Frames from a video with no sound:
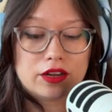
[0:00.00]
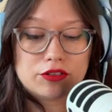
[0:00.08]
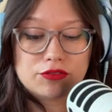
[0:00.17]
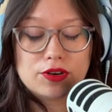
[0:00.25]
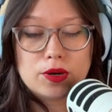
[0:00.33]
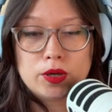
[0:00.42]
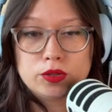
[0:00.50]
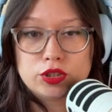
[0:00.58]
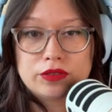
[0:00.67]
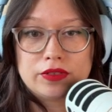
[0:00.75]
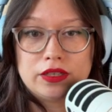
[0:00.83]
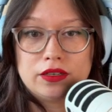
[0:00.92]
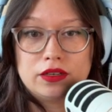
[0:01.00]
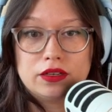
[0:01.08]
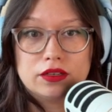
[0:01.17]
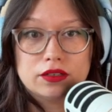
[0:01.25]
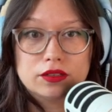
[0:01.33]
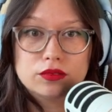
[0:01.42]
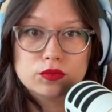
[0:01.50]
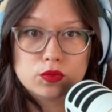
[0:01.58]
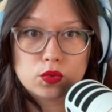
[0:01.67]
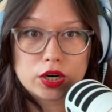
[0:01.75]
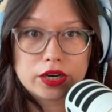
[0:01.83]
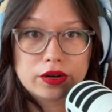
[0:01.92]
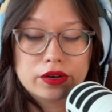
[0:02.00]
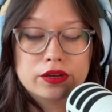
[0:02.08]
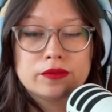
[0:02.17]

a photo driven work.